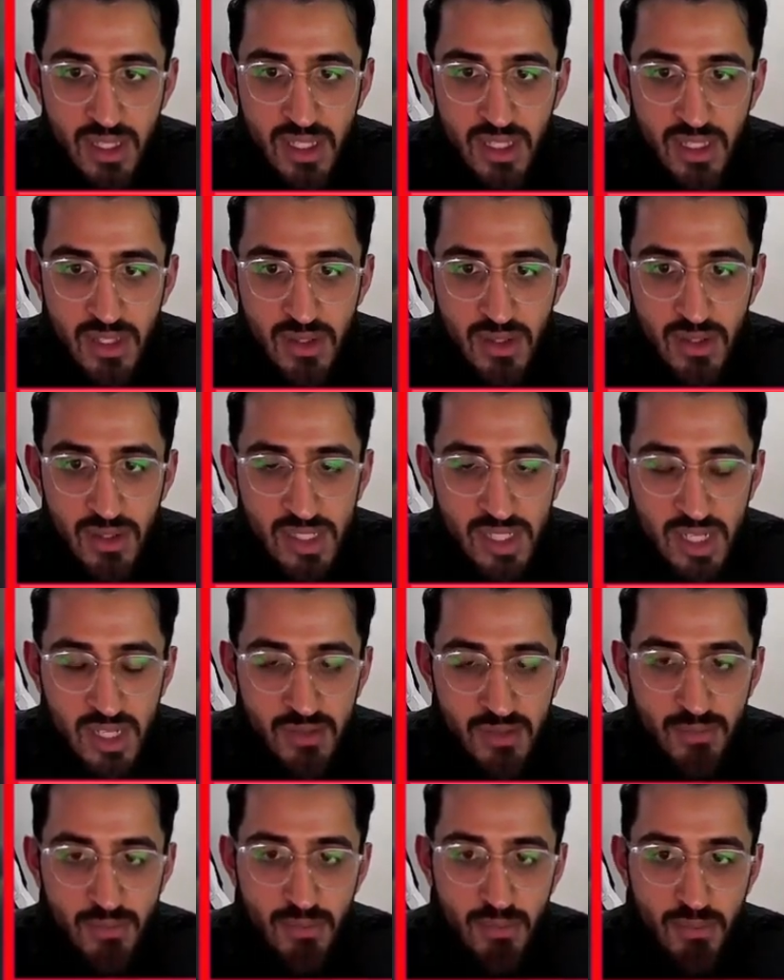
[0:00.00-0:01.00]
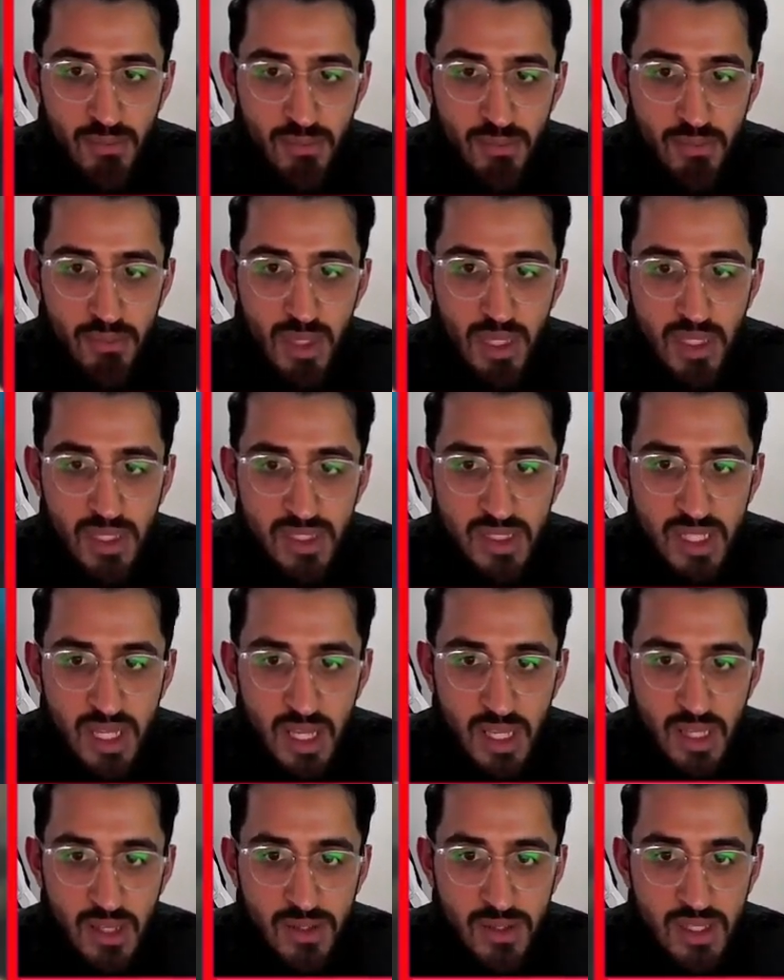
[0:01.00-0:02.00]
It looks kind of bloody hell.
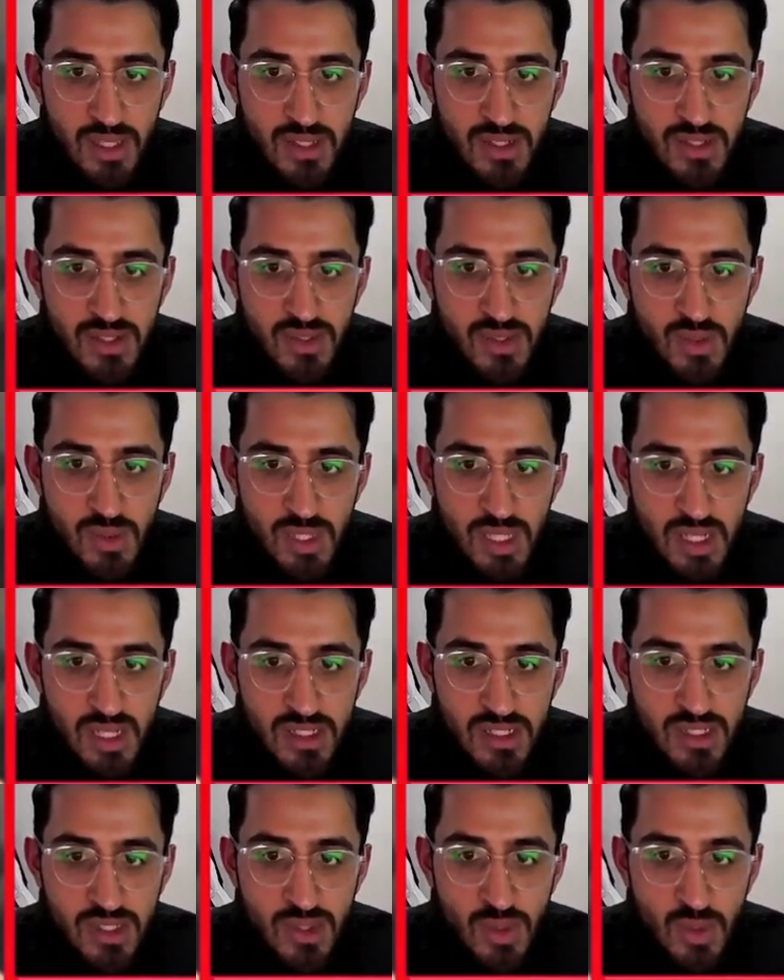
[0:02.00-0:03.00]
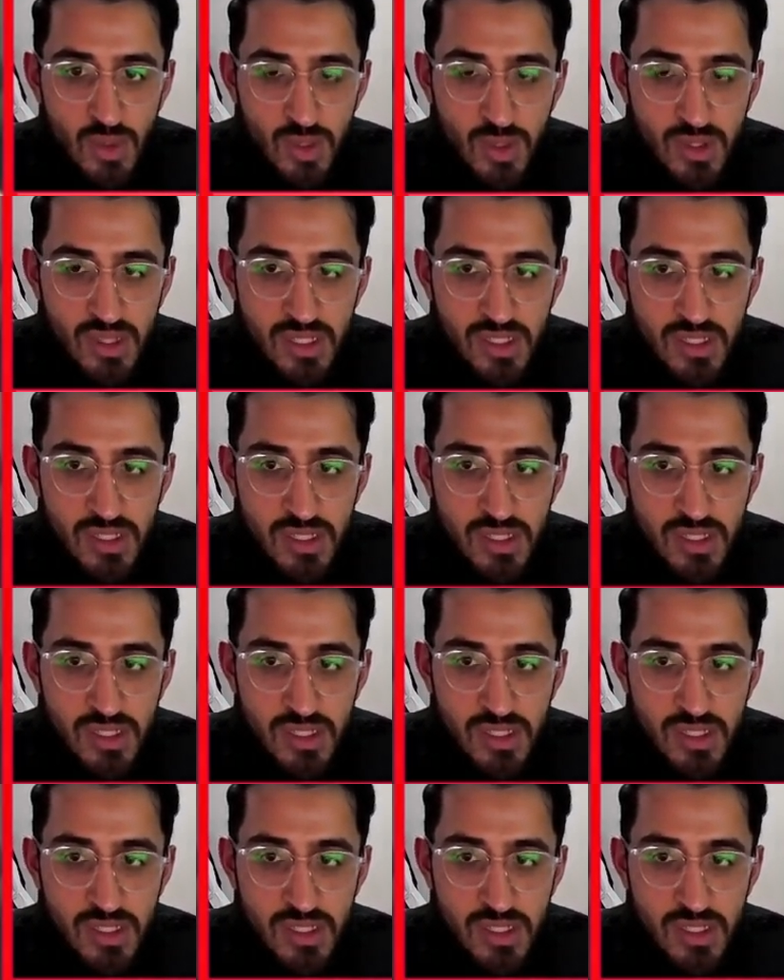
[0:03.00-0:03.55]
Look at that sword. It's like a sword on its